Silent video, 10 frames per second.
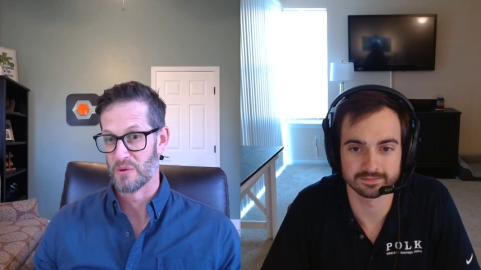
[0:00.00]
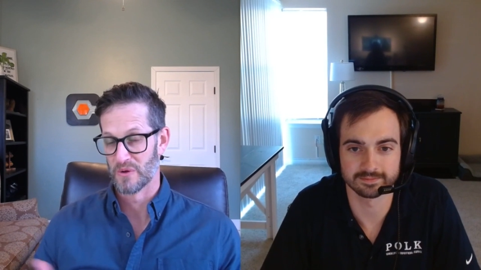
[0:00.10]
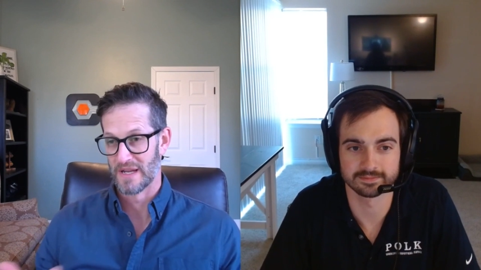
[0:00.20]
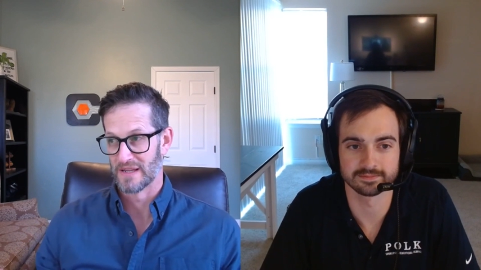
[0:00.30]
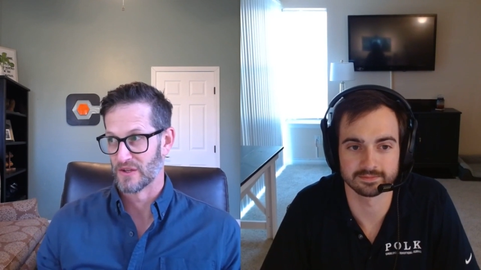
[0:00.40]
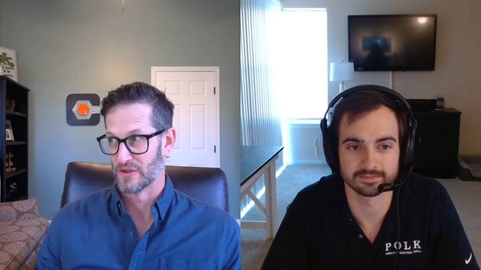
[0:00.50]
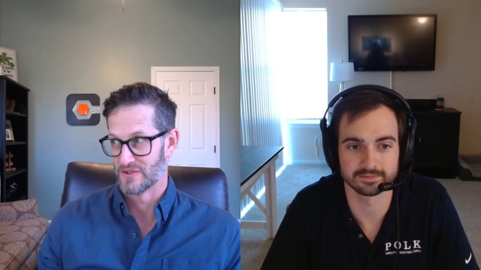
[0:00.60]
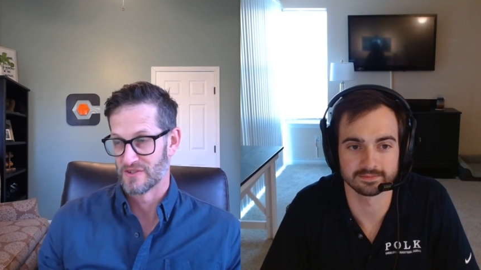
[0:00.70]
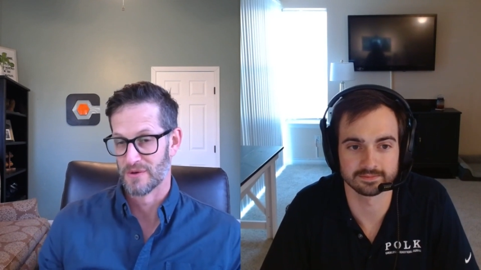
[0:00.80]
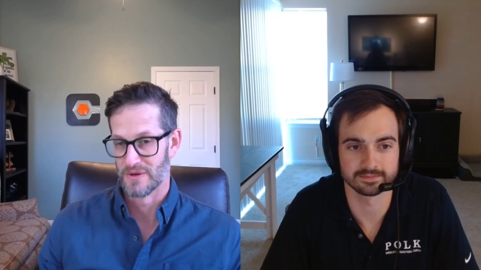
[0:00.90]
Speaker 1: where, like,
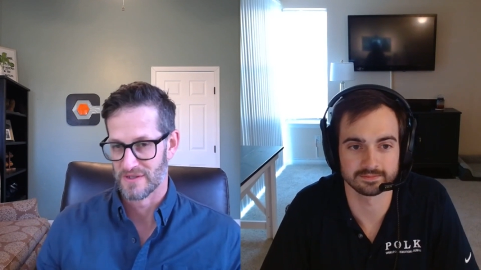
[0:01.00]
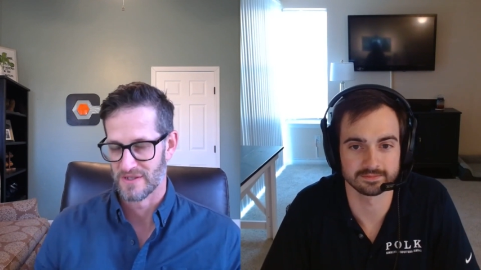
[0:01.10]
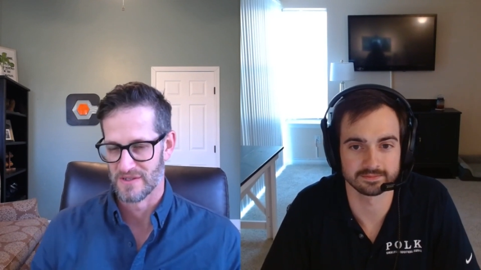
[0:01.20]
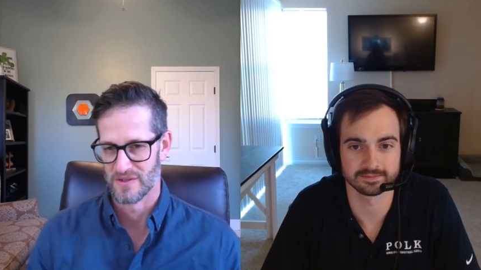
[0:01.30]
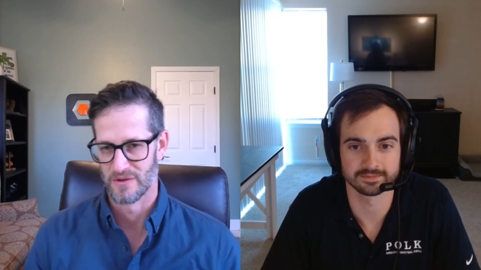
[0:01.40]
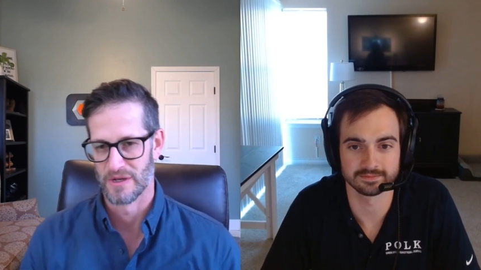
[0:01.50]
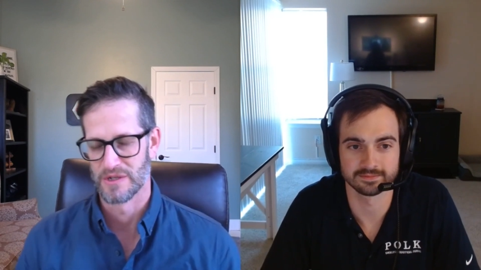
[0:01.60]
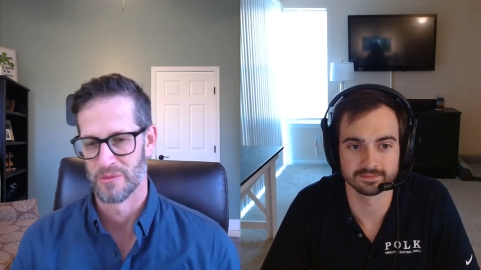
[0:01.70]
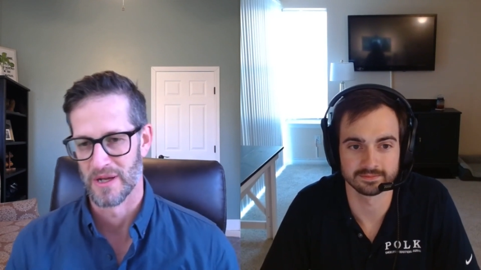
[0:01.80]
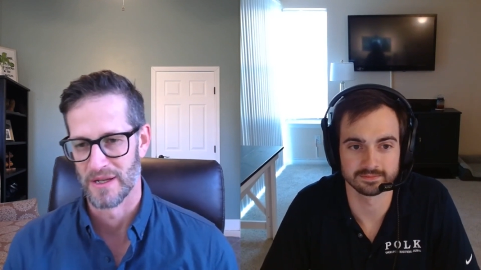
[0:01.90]
there's serious consideration
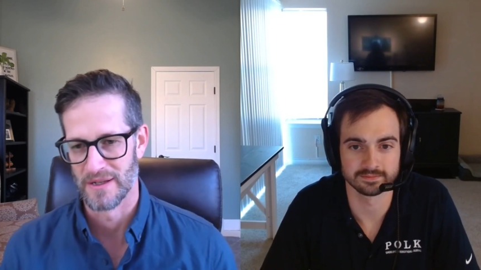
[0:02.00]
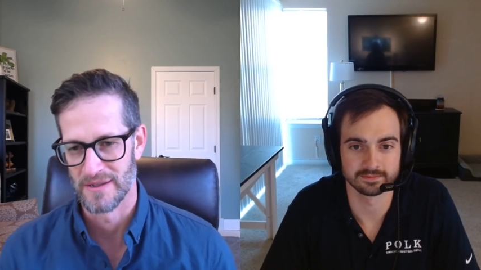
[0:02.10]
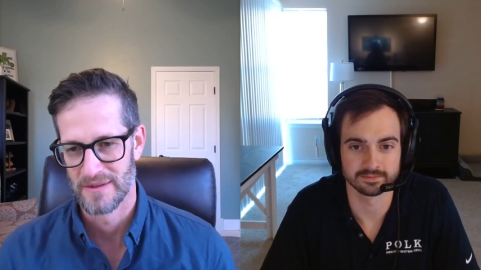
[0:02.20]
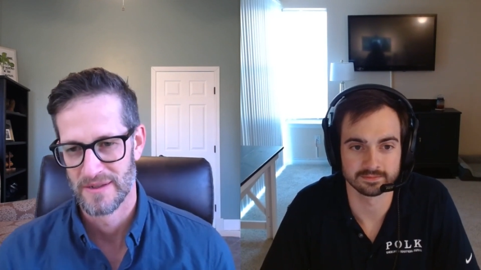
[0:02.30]
behind it.